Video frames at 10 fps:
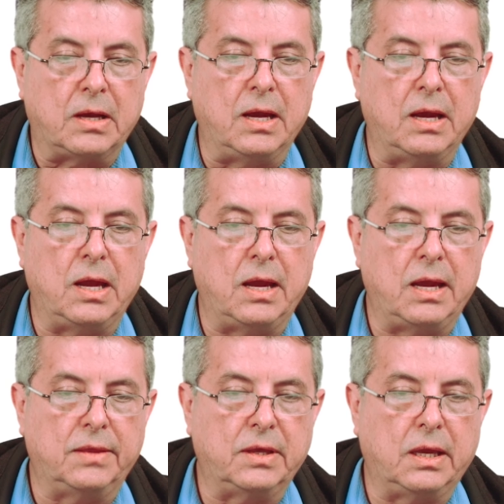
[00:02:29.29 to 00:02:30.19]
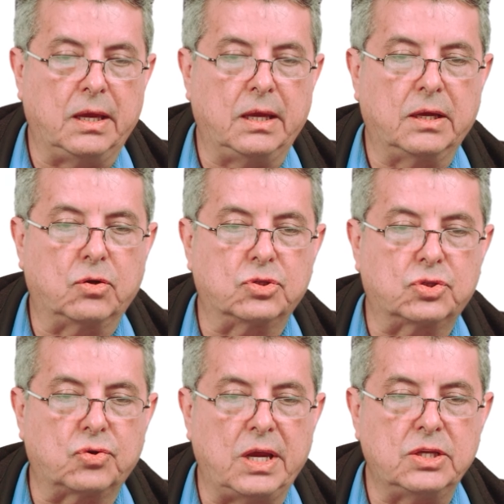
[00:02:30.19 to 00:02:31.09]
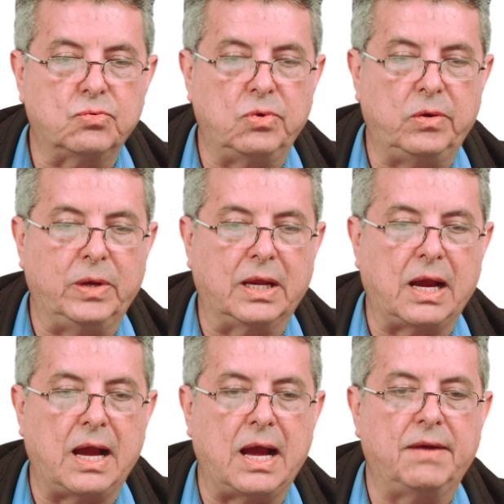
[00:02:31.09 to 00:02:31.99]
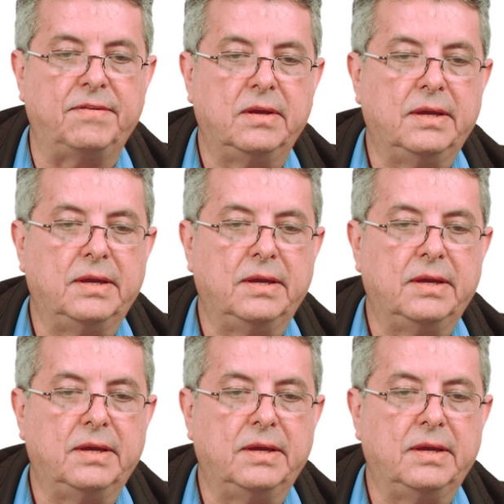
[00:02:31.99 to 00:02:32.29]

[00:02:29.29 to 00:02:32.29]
the constraints, we will have